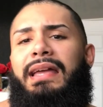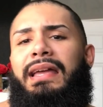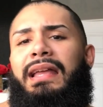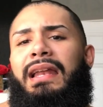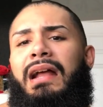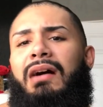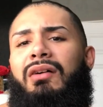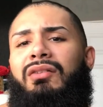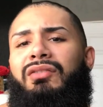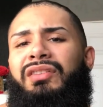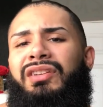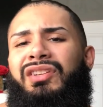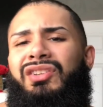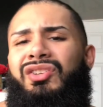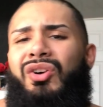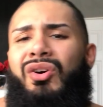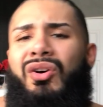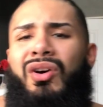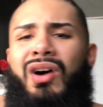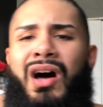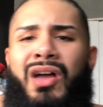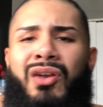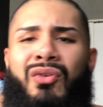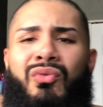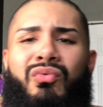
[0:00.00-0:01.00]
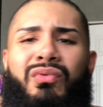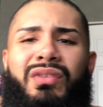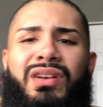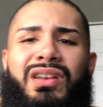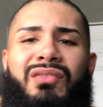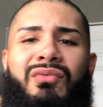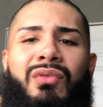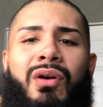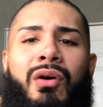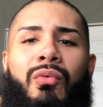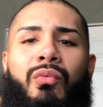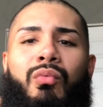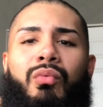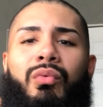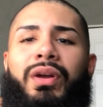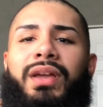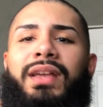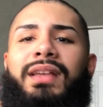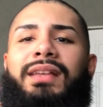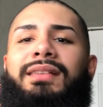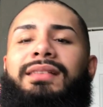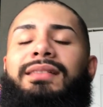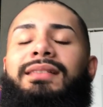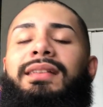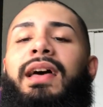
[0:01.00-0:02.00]
and I was like, yo, I don't really want
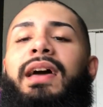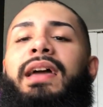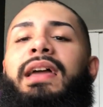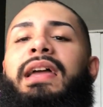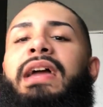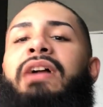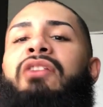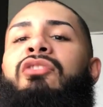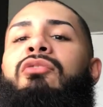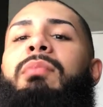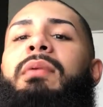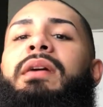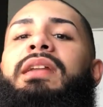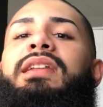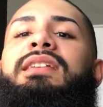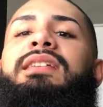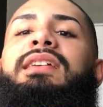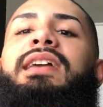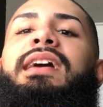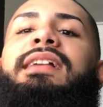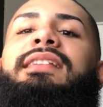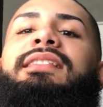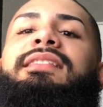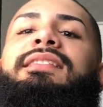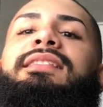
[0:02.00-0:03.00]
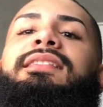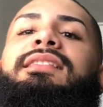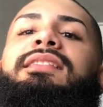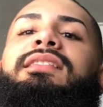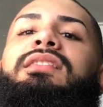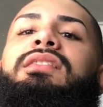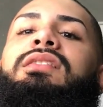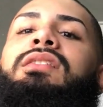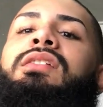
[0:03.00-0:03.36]
wings. Like, everybody gets...